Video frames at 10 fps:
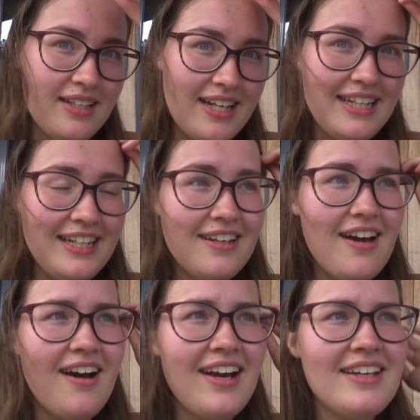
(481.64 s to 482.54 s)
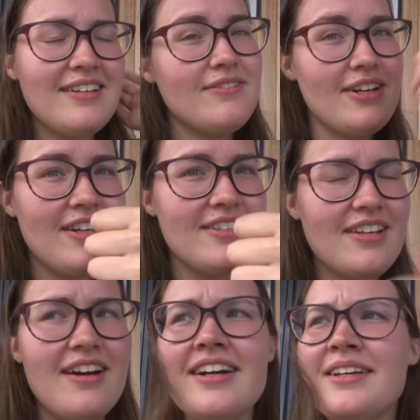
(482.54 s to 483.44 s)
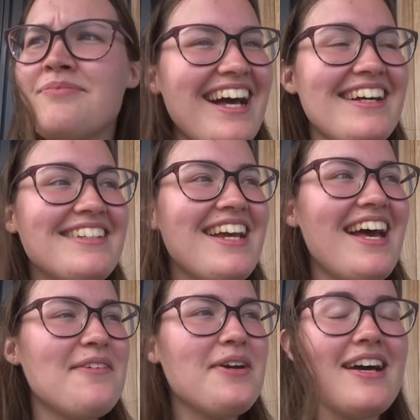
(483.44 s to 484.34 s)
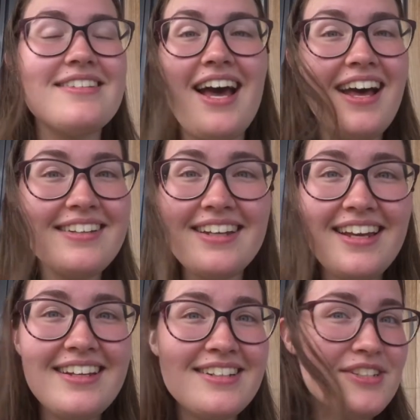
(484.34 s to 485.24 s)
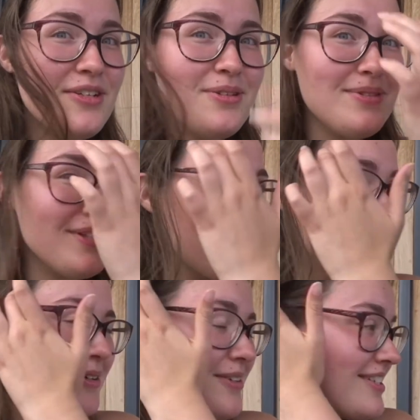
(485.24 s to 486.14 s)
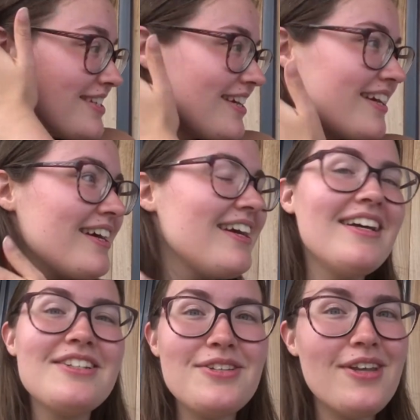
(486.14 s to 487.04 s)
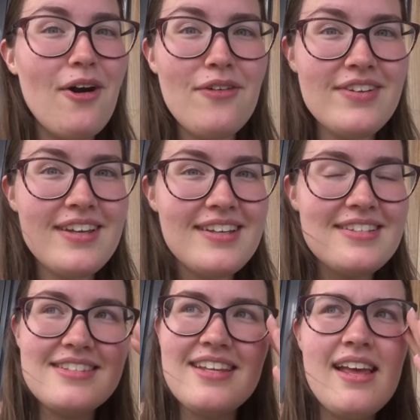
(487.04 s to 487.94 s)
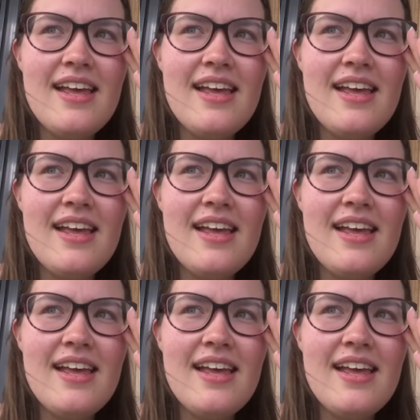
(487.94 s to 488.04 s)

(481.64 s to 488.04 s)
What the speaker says: the cleaner guy, very nice guy. And yeah, we had to hand it in to security, to the office.